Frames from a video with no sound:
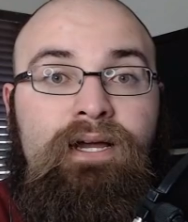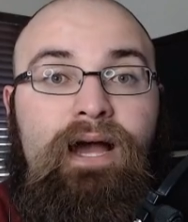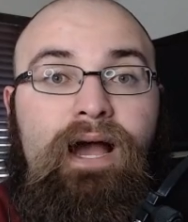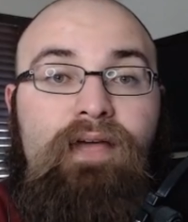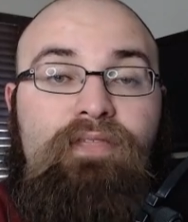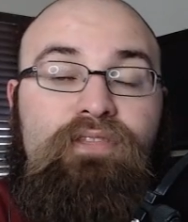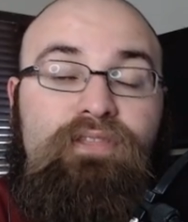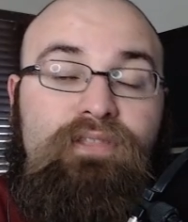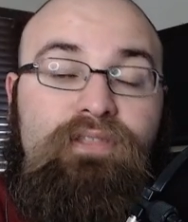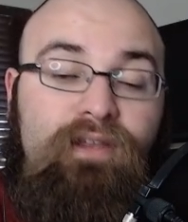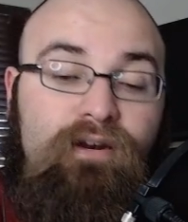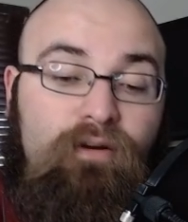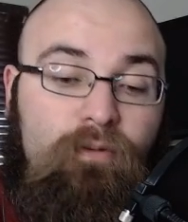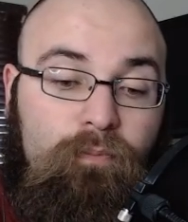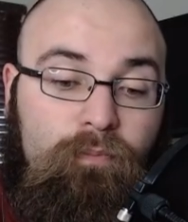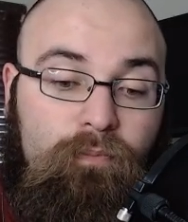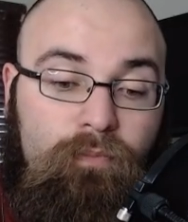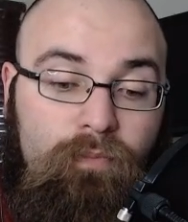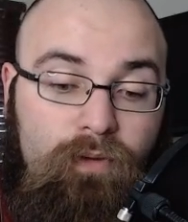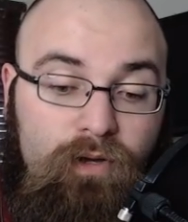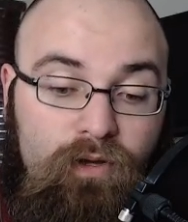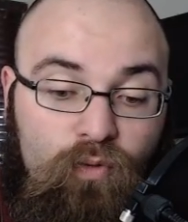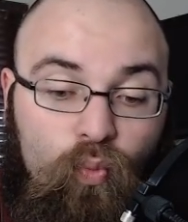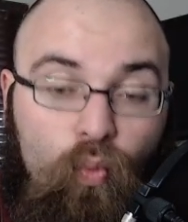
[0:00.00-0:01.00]
I think that'll
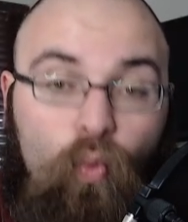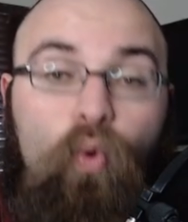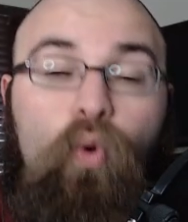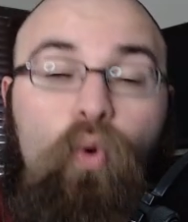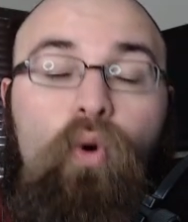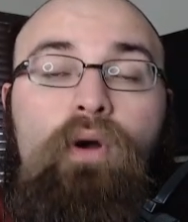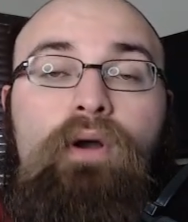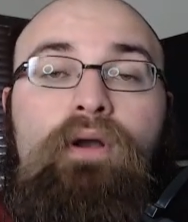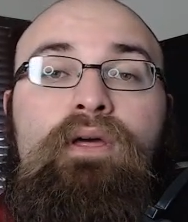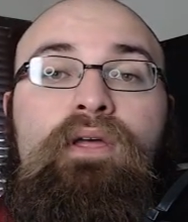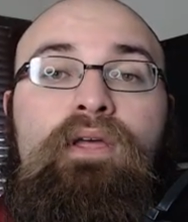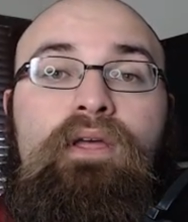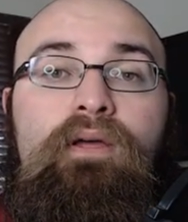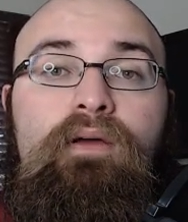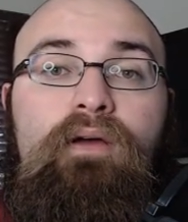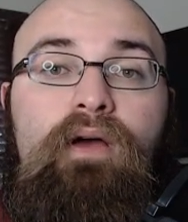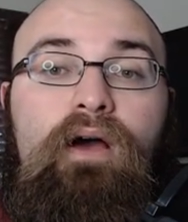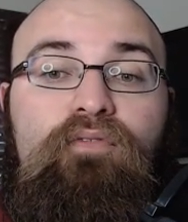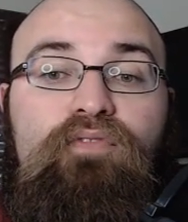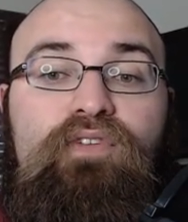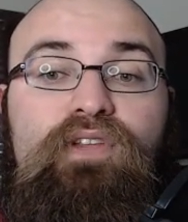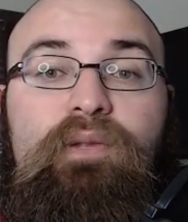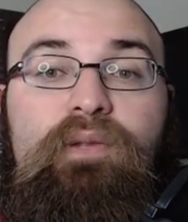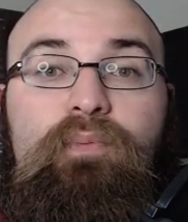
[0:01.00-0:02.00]
award
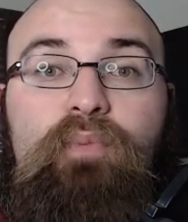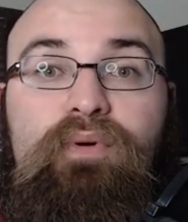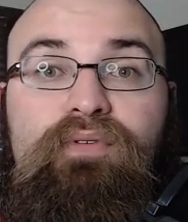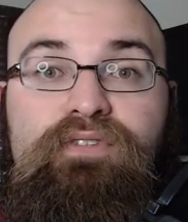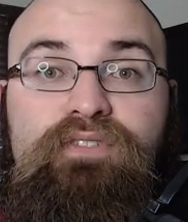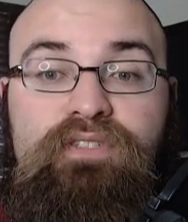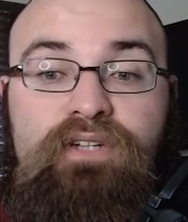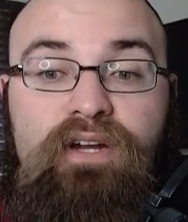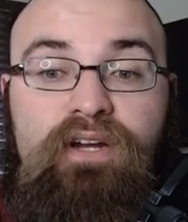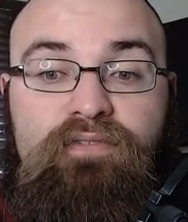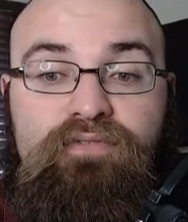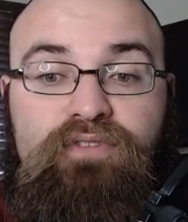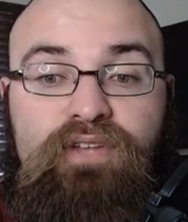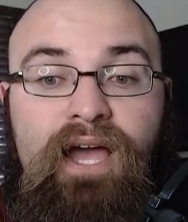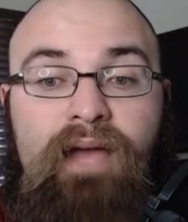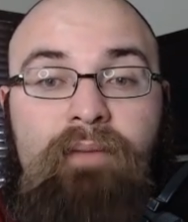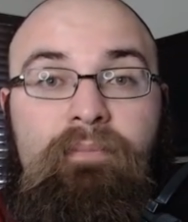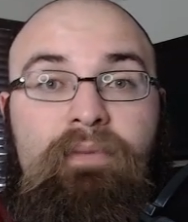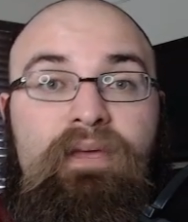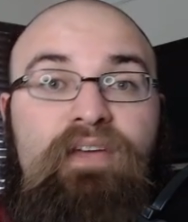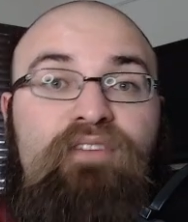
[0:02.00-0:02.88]
Philip Rivers enough time